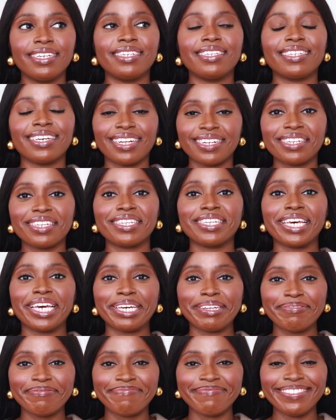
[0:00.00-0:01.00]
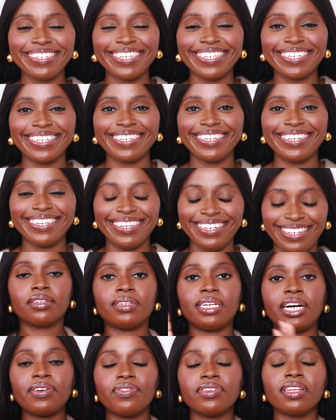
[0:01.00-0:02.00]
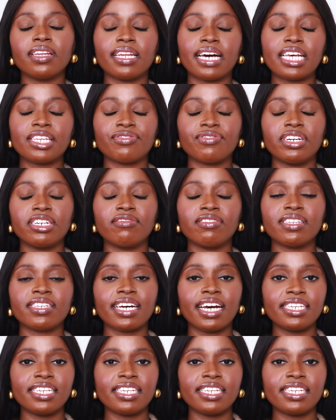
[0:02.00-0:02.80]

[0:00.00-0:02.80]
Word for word: Sad to say. So now for the last fragrance.